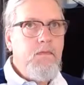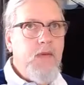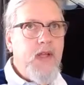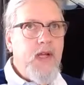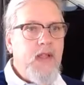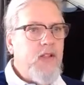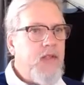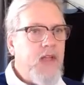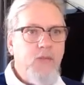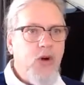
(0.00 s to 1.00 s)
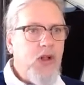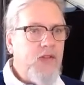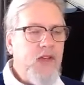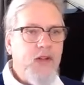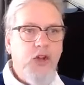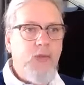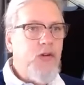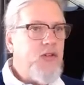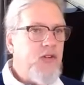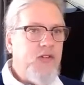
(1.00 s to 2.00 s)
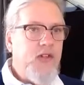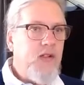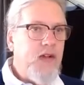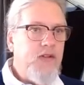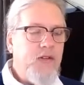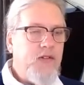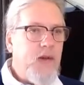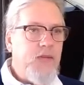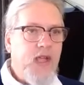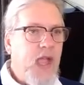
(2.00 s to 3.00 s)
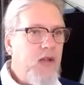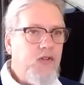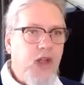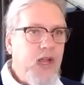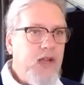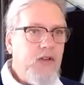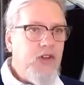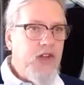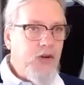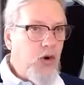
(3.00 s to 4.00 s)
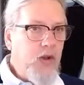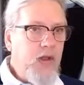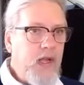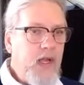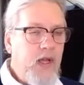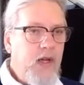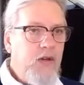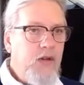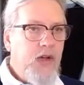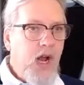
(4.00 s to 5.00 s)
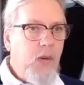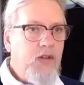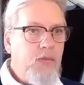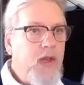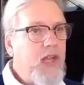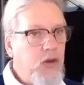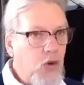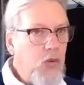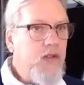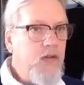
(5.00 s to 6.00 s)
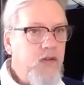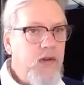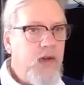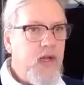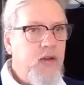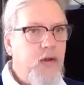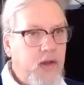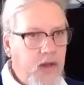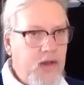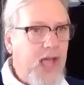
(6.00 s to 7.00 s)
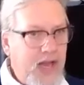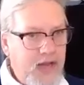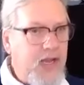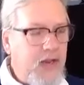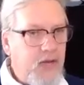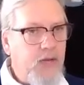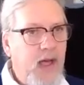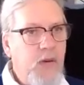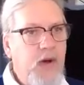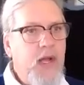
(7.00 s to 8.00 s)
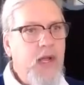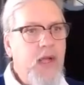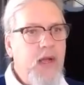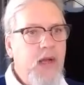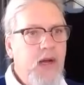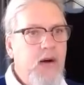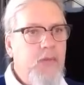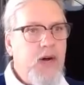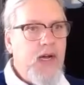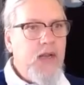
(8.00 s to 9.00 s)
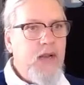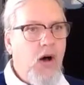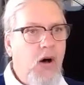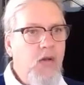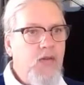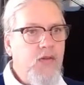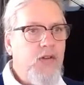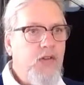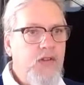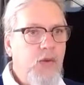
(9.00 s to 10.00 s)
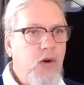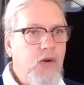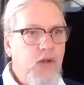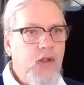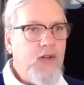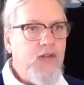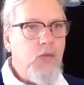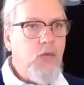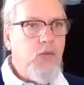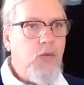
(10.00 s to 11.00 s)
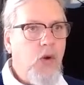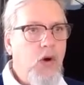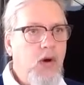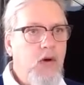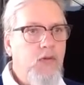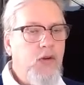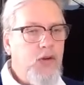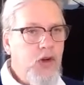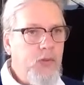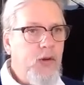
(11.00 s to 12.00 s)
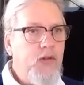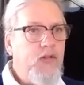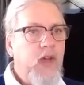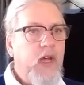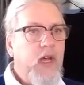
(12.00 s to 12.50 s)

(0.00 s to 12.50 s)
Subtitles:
And that's more or less it. Tuples are just like lists, except they can't change internally. You can always make new ones and you can concatenate that way. But all the functions that work for lists work for tuples